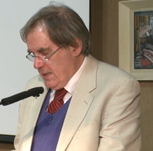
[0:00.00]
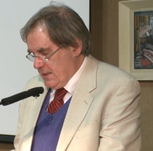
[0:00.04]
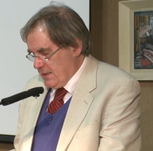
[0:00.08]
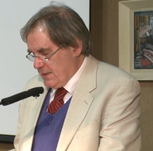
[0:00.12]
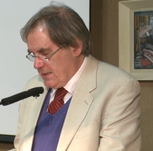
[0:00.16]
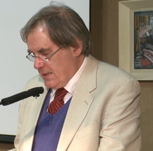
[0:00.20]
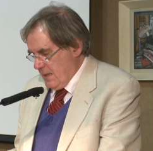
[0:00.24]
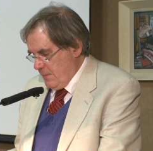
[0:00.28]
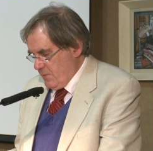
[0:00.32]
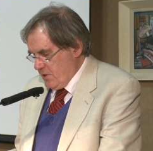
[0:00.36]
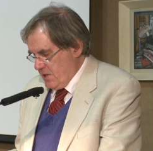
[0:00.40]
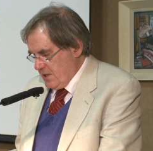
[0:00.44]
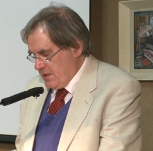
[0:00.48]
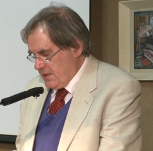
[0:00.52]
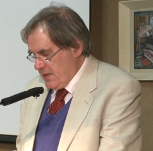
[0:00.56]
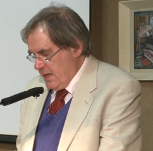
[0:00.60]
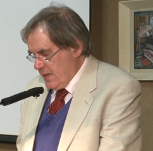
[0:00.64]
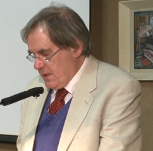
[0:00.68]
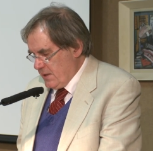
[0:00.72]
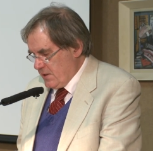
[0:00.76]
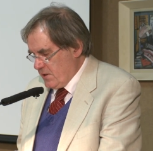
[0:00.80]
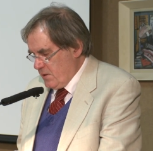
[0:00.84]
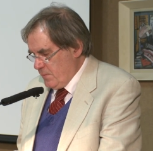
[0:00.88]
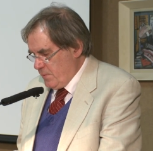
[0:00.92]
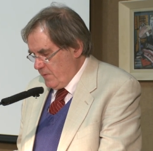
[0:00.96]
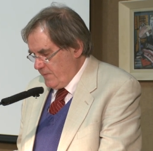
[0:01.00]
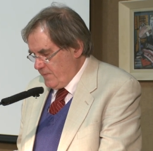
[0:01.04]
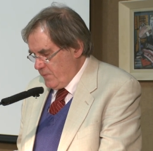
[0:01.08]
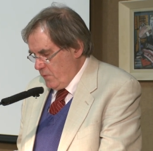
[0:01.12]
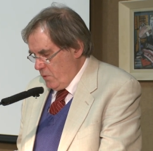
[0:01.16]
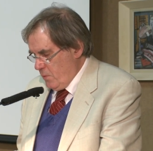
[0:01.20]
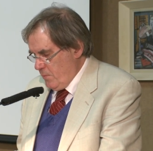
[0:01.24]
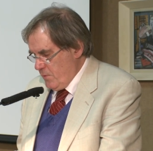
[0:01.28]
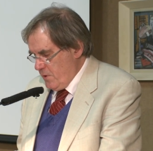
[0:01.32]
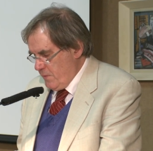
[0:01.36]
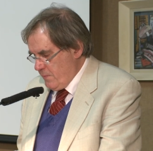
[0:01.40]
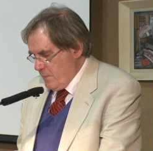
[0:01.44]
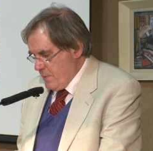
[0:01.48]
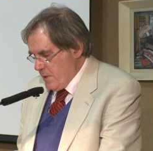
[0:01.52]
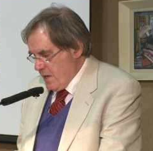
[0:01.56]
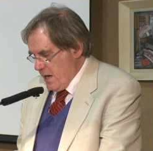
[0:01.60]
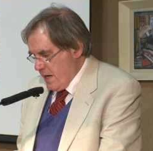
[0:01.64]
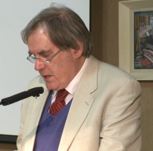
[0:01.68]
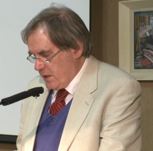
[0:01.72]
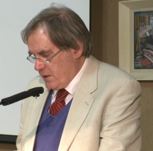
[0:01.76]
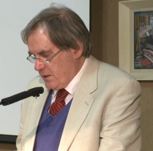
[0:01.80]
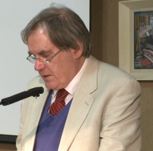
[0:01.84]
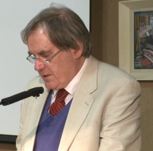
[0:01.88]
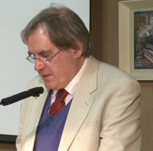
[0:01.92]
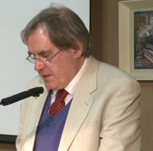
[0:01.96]
Some of the saints who perform the
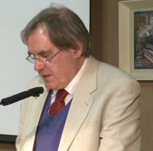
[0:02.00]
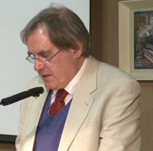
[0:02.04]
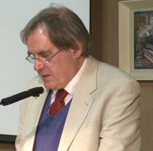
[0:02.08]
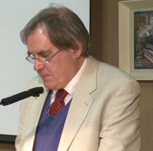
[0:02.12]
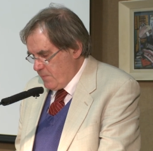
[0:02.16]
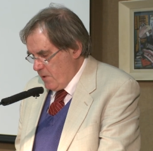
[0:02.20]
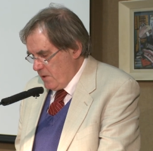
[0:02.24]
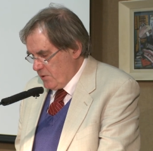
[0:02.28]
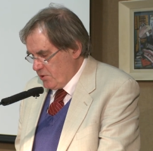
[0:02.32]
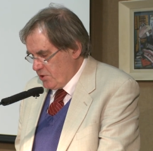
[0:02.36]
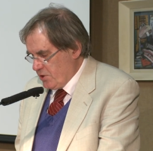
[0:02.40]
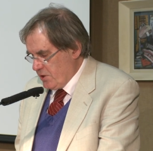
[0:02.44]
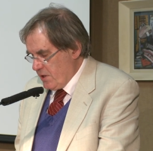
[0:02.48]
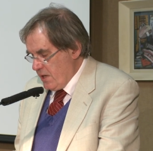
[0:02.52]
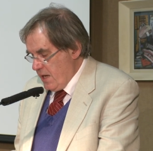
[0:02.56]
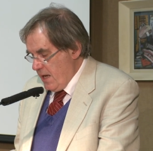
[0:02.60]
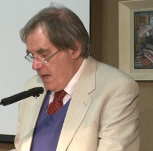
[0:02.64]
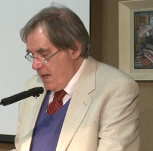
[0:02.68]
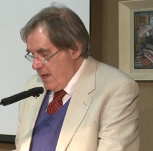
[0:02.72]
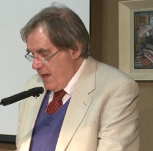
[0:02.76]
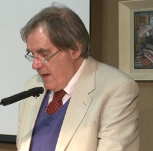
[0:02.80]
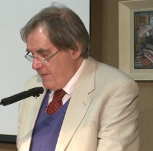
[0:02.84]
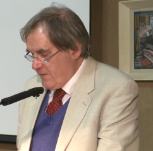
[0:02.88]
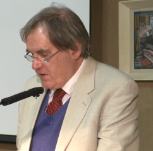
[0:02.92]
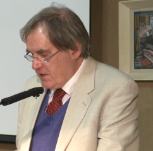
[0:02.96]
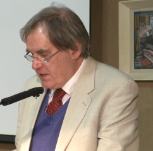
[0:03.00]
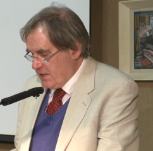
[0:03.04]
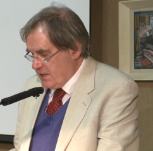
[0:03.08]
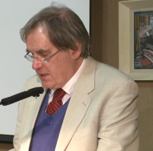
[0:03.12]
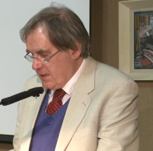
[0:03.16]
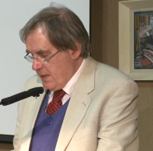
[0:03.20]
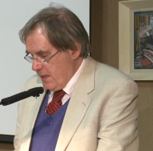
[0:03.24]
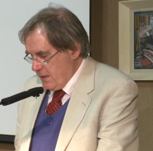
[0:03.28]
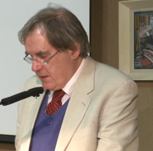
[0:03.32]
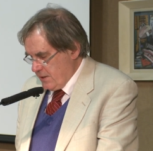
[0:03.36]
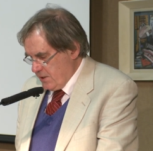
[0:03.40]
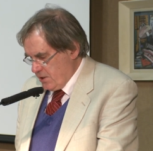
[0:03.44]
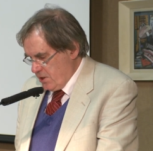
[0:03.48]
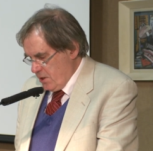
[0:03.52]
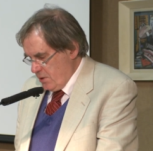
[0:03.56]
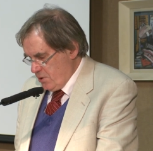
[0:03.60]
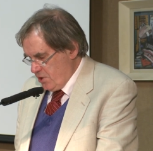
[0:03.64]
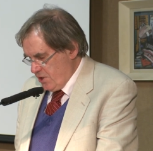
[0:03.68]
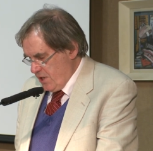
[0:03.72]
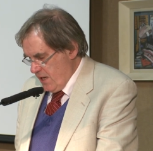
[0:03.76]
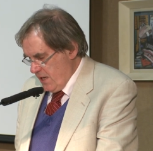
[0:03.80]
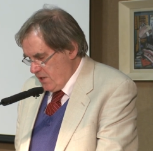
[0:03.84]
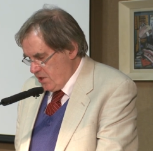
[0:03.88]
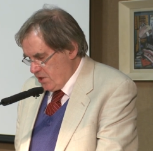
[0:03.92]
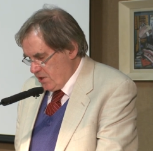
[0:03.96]
miraculous expulsion have a snake
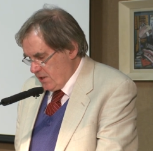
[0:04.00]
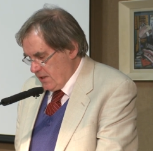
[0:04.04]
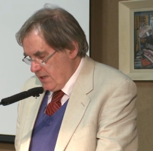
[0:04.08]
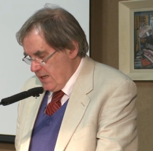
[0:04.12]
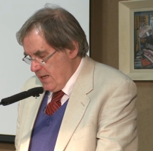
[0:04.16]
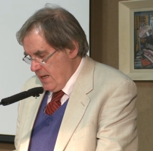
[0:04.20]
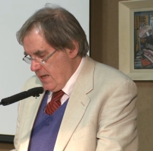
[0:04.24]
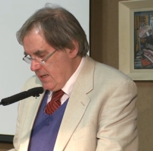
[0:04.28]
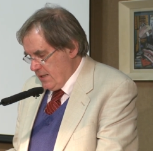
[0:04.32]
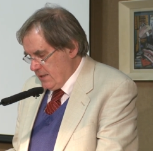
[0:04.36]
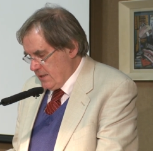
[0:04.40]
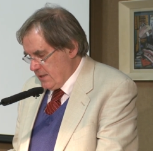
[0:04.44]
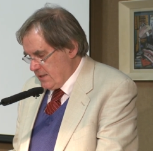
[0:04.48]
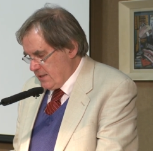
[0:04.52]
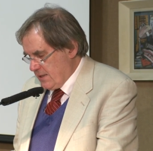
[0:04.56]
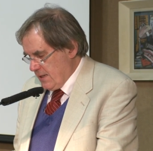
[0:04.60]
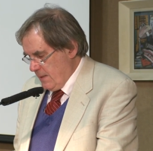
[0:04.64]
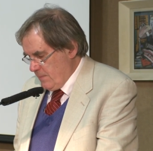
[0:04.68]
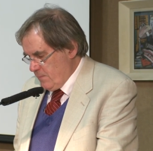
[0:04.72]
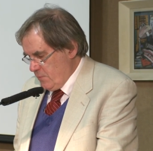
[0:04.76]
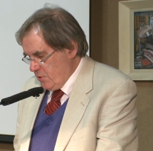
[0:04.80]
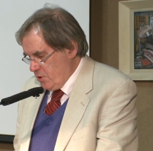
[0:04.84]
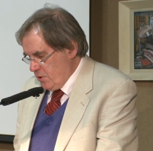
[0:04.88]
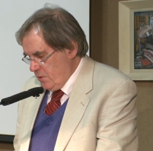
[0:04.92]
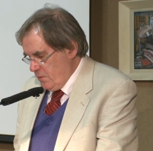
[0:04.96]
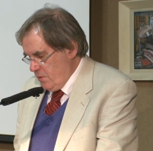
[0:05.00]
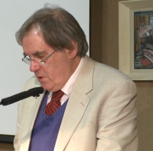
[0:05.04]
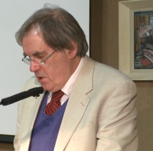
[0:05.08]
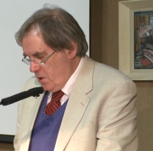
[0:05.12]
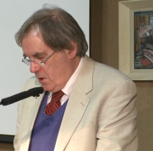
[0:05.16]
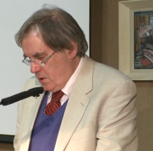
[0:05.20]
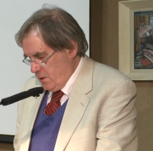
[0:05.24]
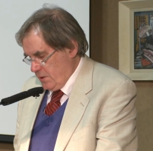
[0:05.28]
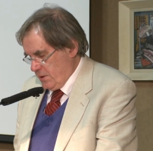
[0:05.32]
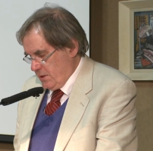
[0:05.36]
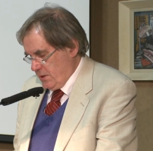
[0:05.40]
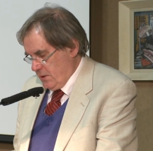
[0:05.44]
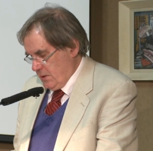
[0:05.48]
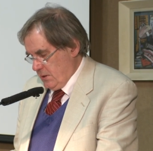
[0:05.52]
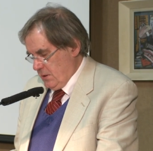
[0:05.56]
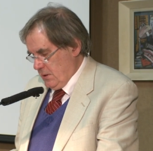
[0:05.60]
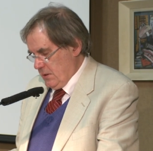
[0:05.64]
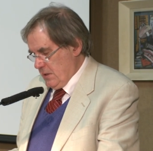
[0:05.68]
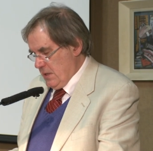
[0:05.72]
association, and some do not.